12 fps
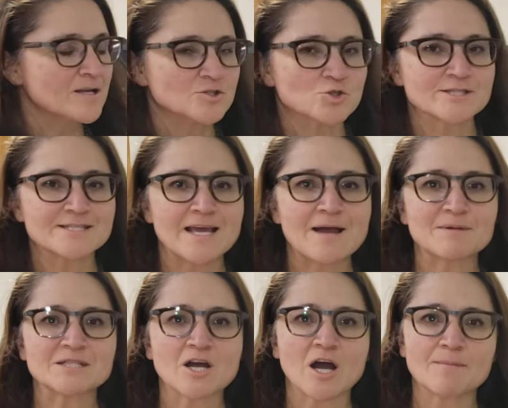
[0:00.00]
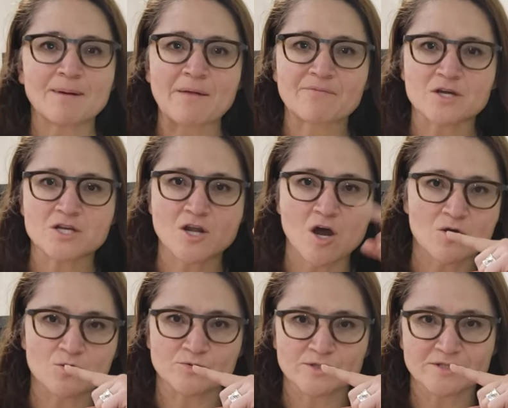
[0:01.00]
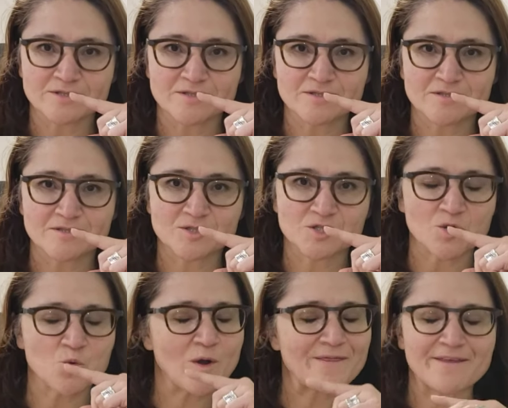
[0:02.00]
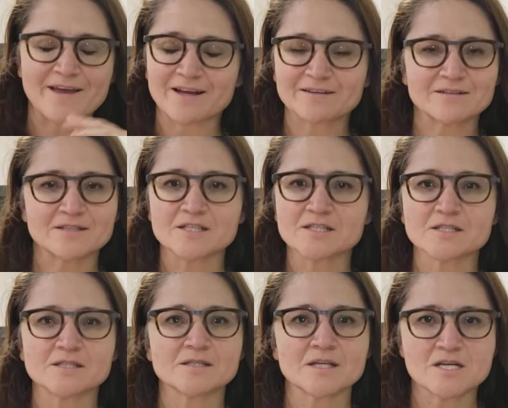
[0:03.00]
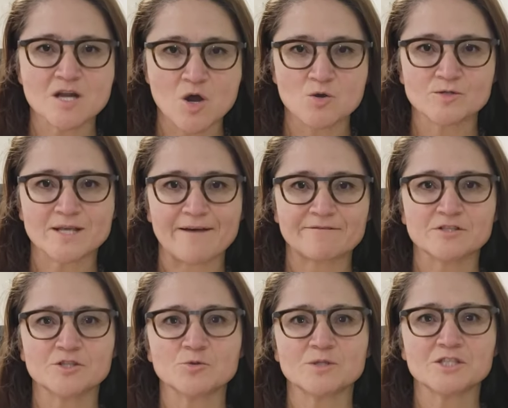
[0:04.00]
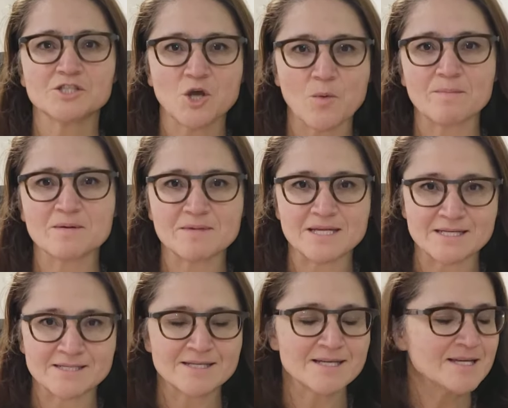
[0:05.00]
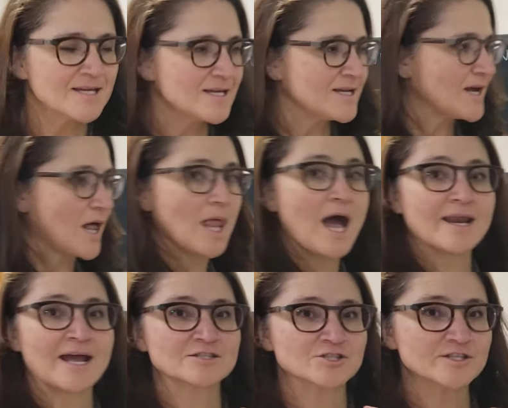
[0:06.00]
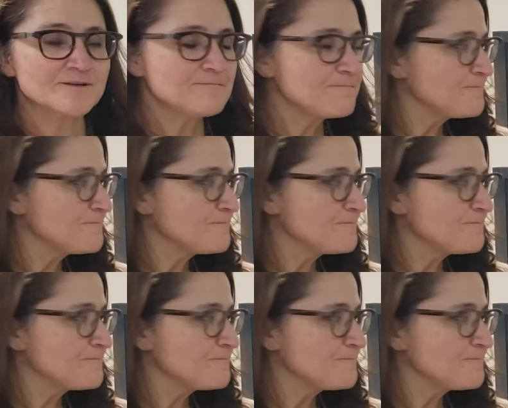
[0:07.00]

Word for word: So today I'm gonna talk about the nose. So what the heck does the nose have to do with dopamine? A lot, actually.